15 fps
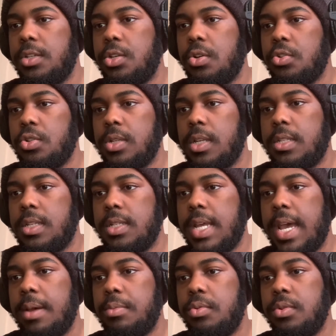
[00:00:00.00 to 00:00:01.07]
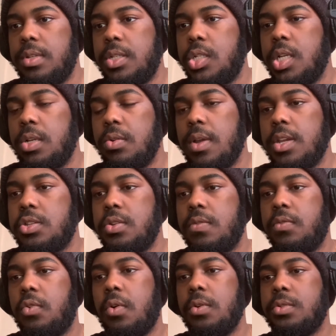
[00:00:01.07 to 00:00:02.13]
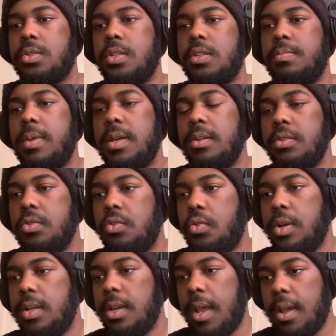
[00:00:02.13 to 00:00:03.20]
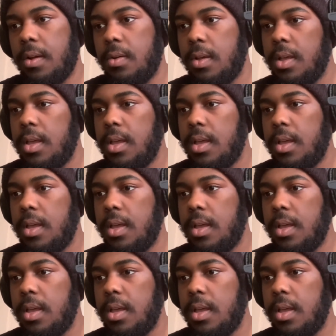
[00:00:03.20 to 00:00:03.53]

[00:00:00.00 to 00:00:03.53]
children is a taboo in this generation. Of course, it's better you quit now.